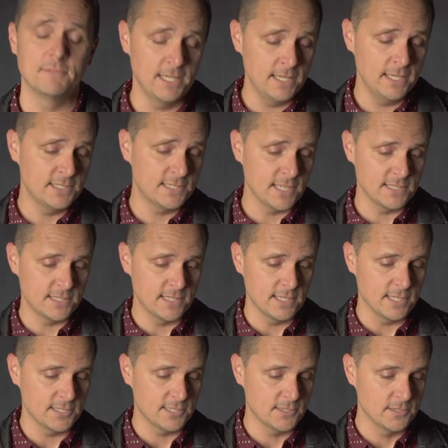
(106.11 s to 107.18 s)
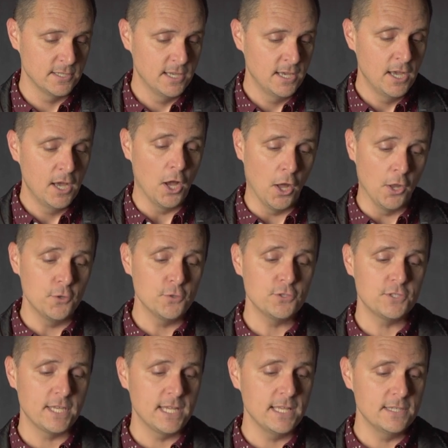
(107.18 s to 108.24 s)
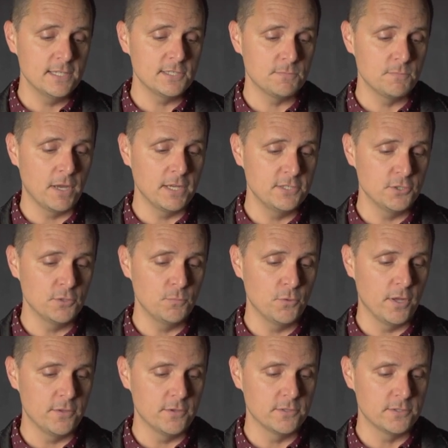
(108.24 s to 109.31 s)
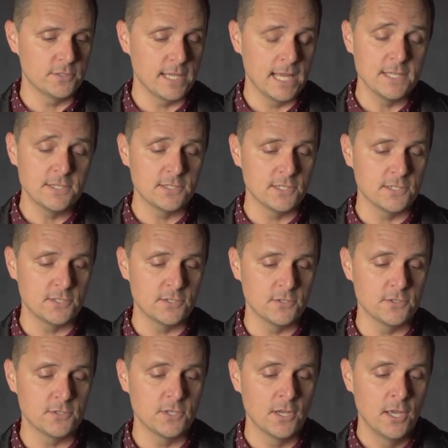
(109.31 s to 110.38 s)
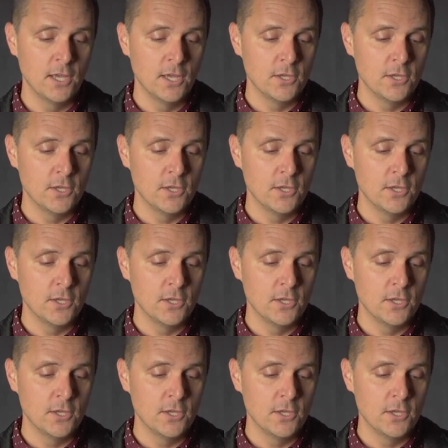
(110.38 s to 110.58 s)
He, he says this Understand this, my dear brothers and sisters,